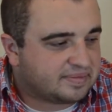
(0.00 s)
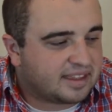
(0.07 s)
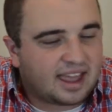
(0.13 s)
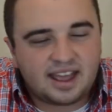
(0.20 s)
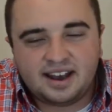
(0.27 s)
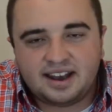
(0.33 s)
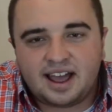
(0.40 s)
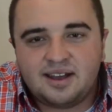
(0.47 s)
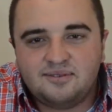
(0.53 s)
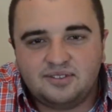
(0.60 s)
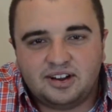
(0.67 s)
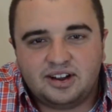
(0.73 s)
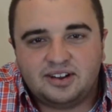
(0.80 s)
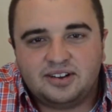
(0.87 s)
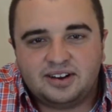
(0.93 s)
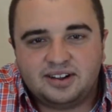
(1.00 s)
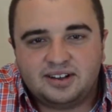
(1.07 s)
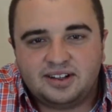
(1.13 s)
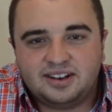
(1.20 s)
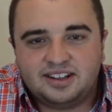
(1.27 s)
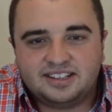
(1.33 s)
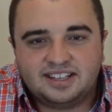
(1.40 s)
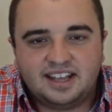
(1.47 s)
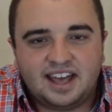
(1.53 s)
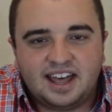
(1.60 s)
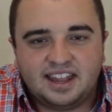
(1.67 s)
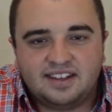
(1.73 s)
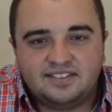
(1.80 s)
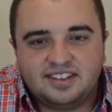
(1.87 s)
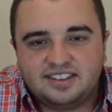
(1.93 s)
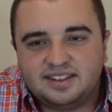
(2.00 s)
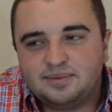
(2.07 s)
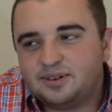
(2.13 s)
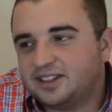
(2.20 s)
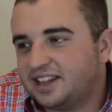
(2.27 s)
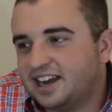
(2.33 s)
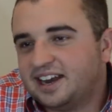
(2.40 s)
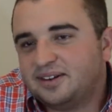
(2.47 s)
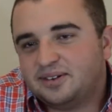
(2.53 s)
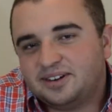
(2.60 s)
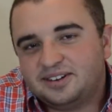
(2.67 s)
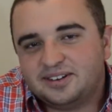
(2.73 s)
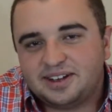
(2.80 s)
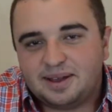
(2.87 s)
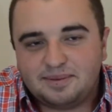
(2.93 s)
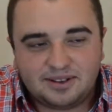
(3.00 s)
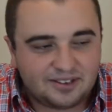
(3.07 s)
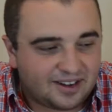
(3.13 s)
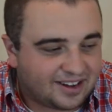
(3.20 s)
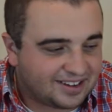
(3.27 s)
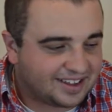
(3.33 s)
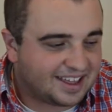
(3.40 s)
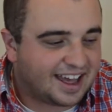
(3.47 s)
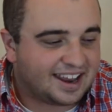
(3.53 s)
And I'm very critical on Disney. I love Disney more than anyone, don't get me wrong.